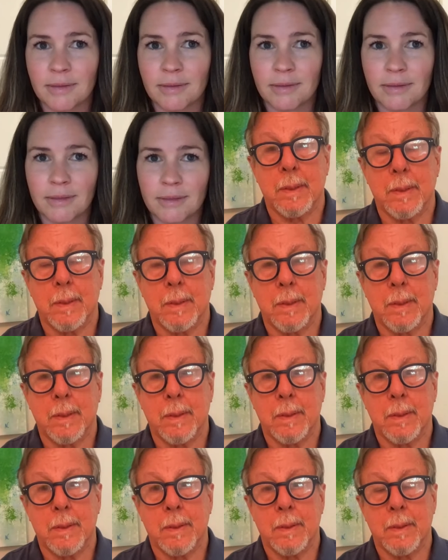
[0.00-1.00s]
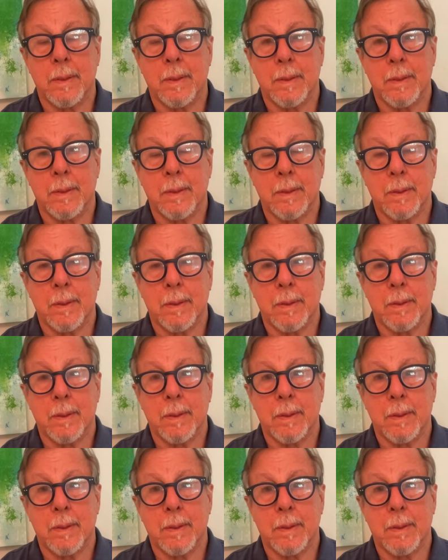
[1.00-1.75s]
[no speech]